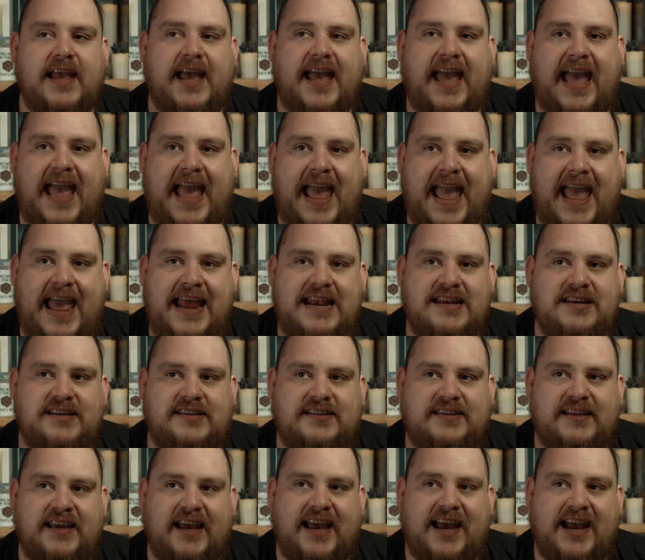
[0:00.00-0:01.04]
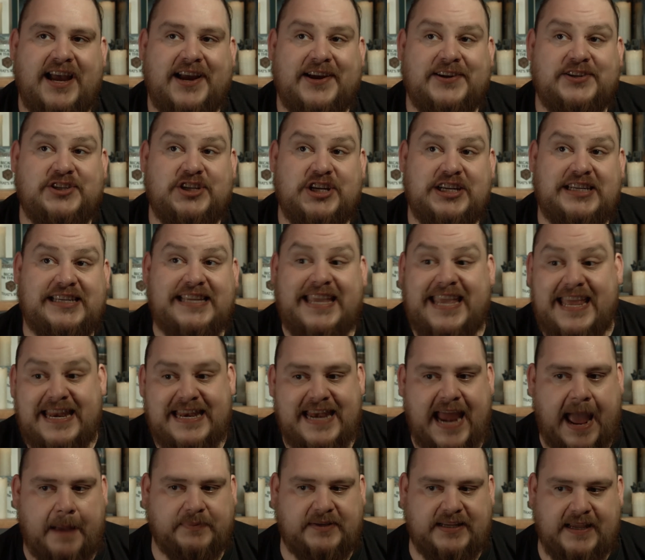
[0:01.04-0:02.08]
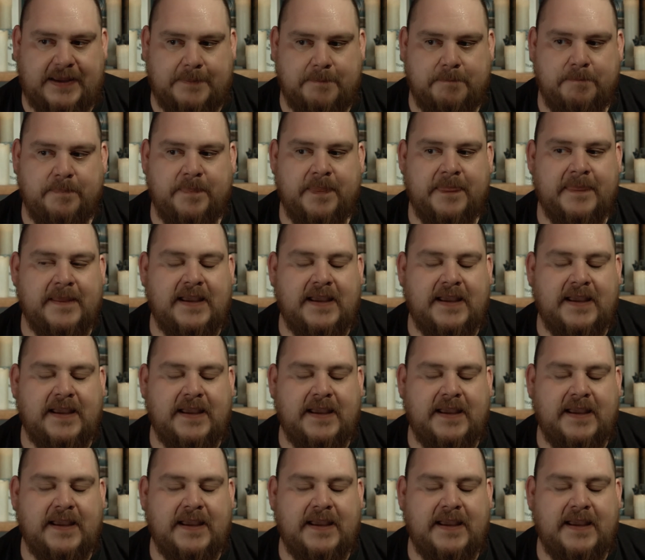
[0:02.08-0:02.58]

And she'd kidnapped him,